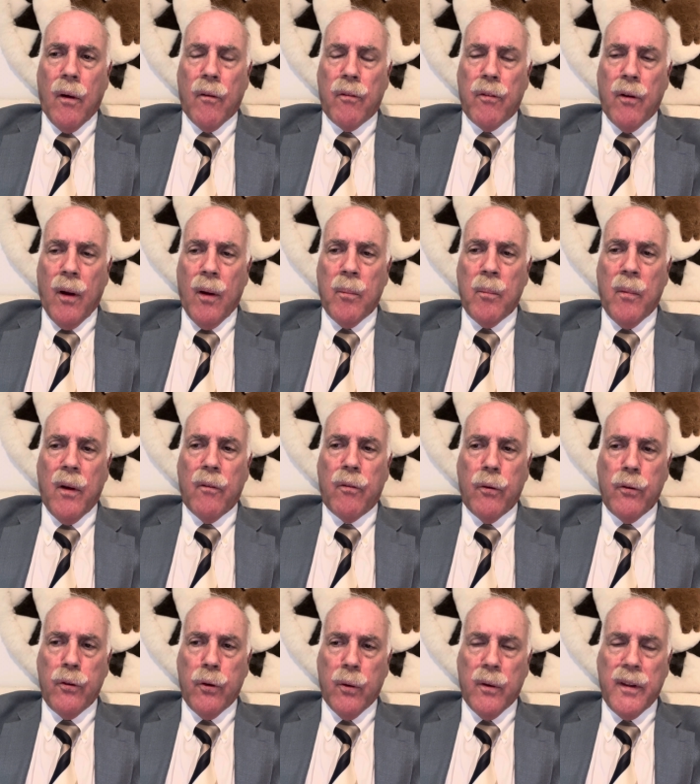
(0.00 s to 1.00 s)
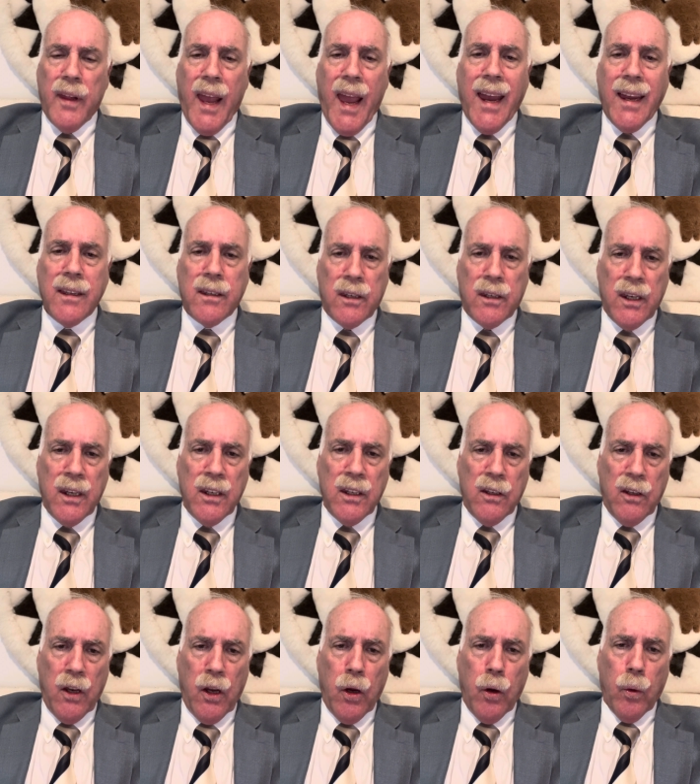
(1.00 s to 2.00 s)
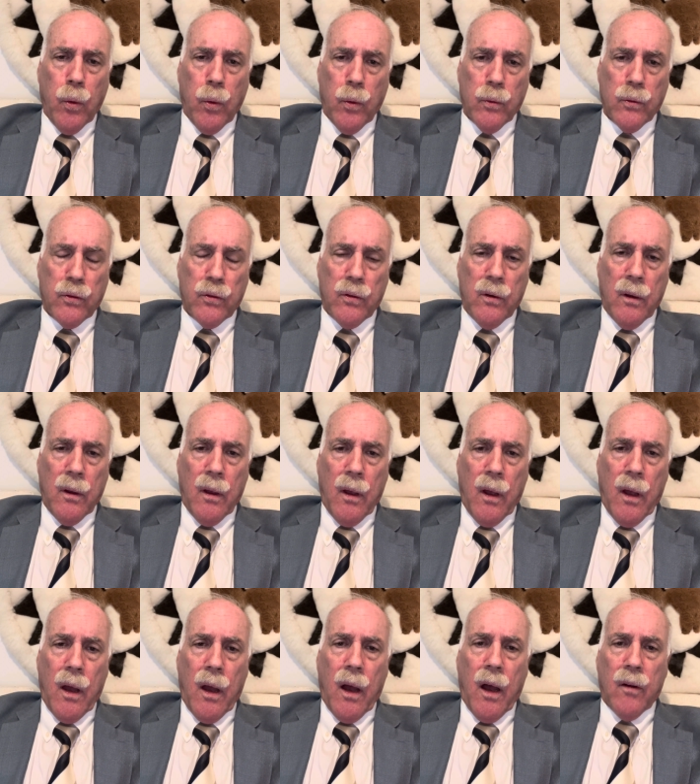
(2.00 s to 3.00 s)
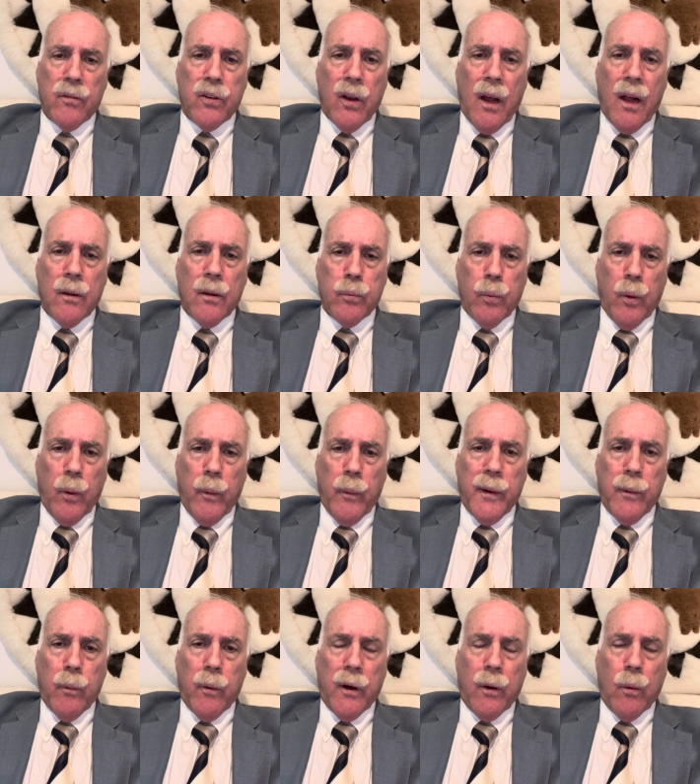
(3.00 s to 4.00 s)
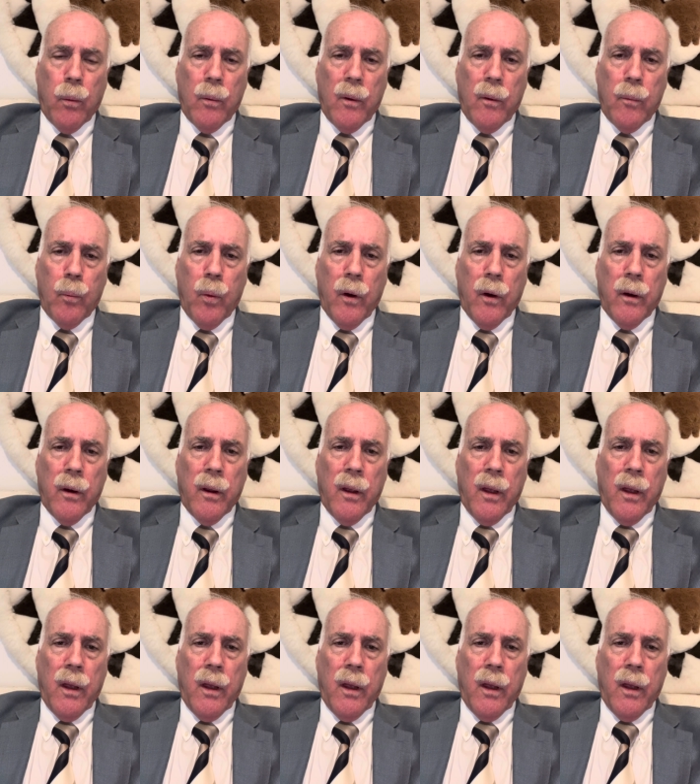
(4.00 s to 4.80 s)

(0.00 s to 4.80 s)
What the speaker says: during the 18 years of childbearing, where